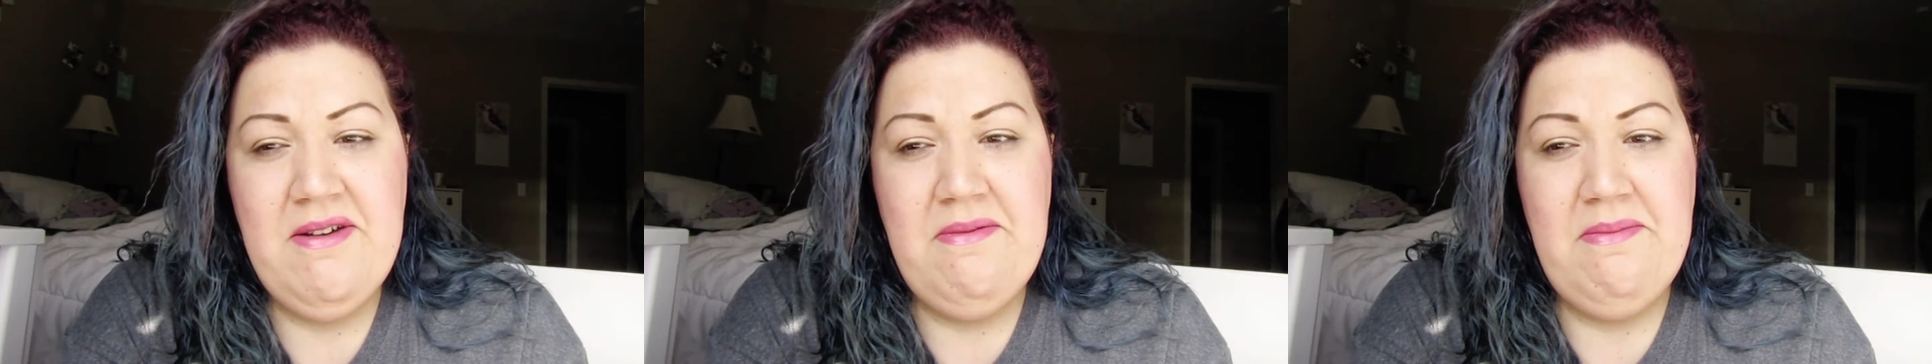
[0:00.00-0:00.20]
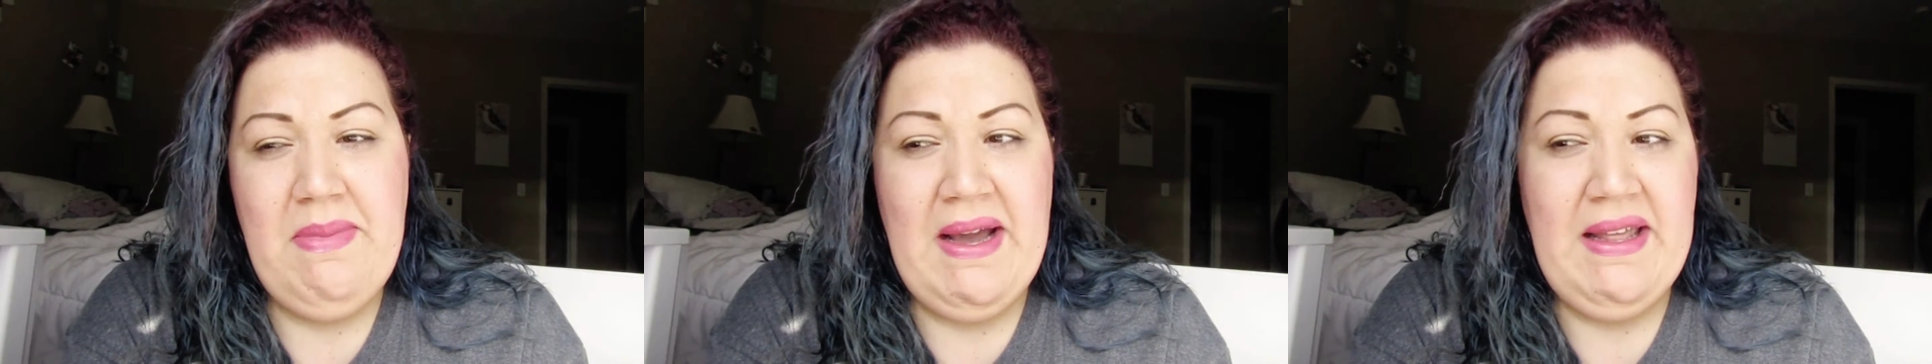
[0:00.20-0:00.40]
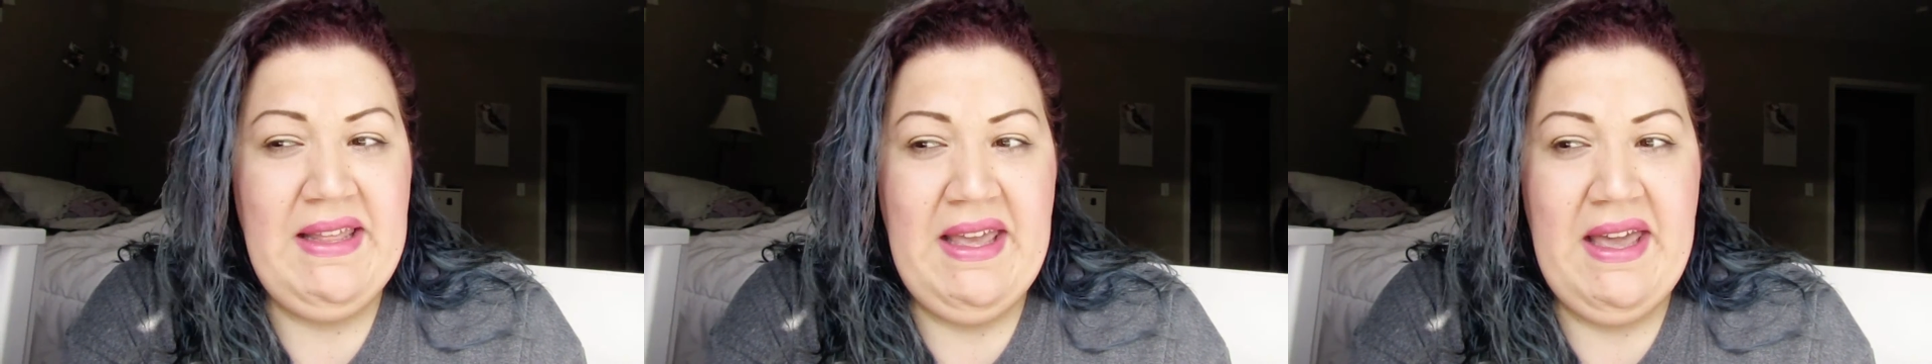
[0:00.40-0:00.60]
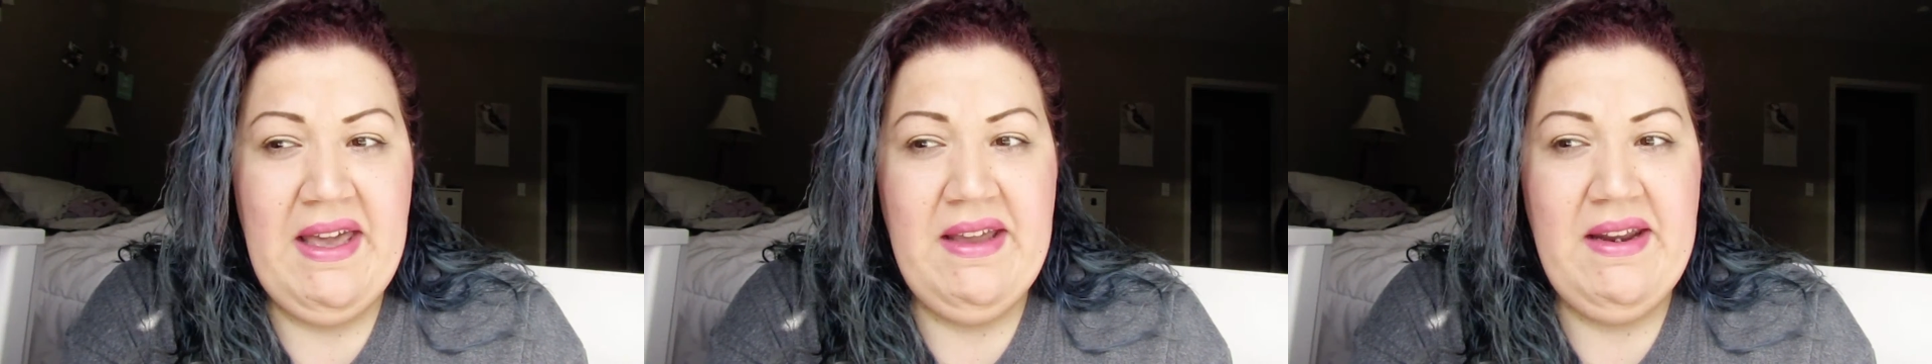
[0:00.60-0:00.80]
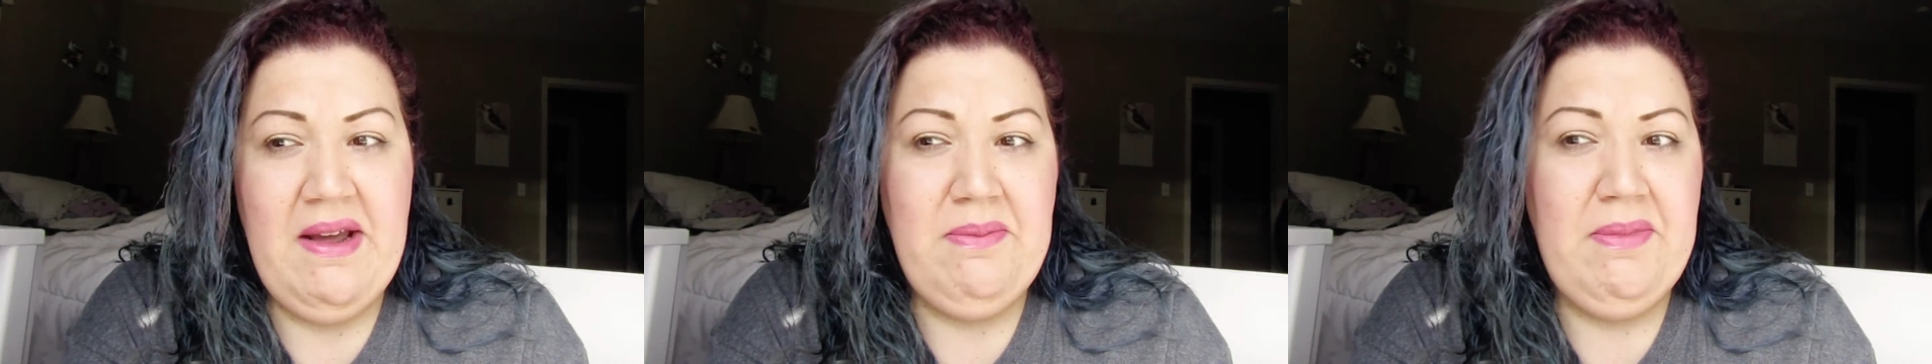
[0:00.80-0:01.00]
by the
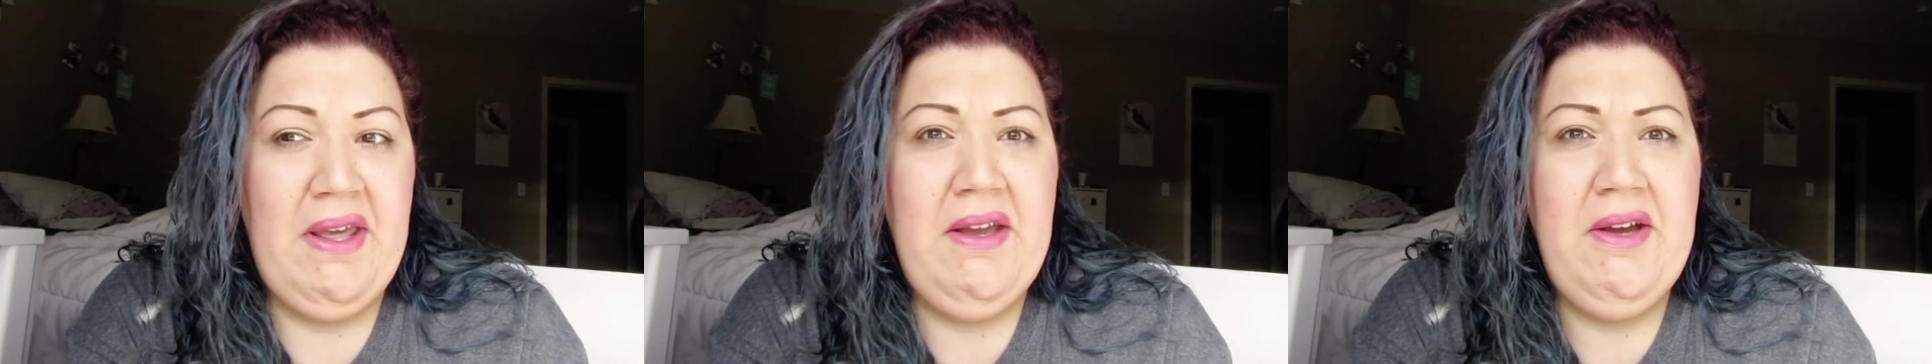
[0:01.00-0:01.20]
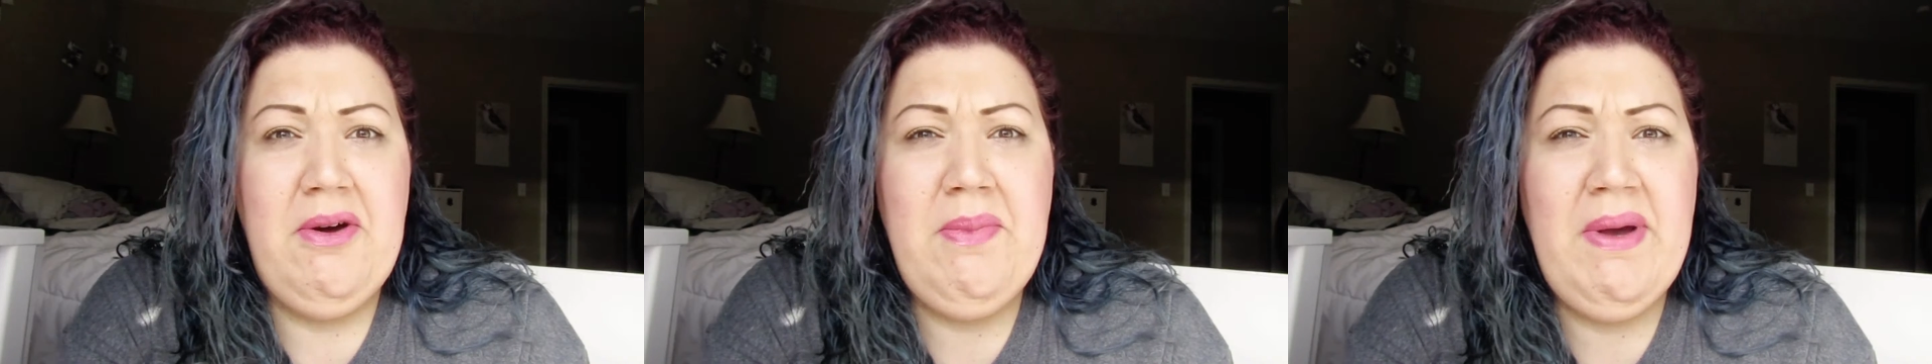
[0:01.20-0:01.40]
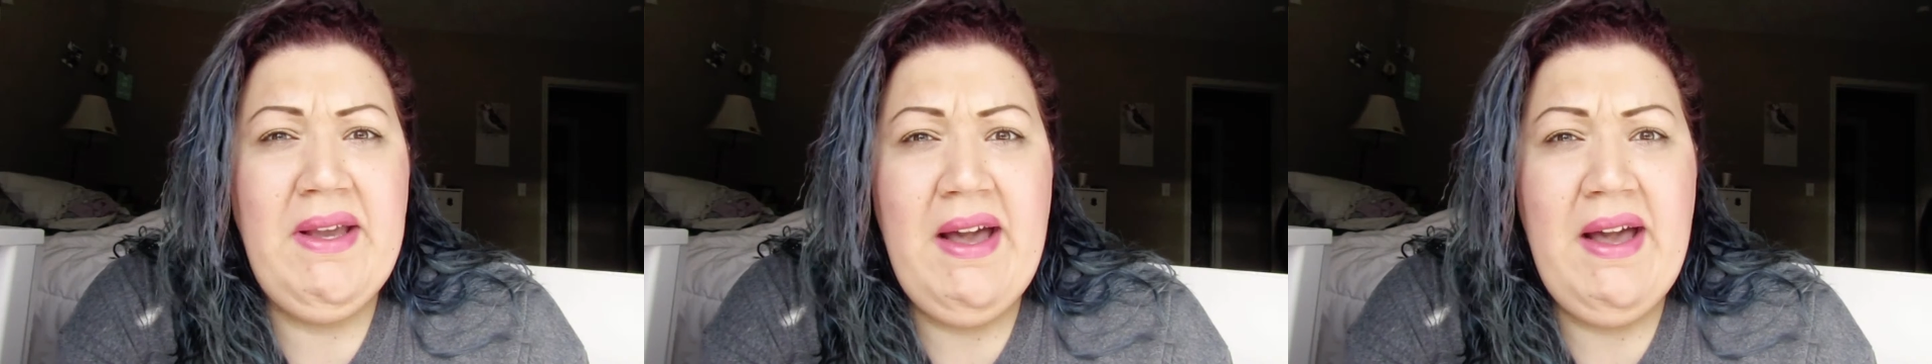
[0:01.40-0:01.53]
end, I'm like, oh my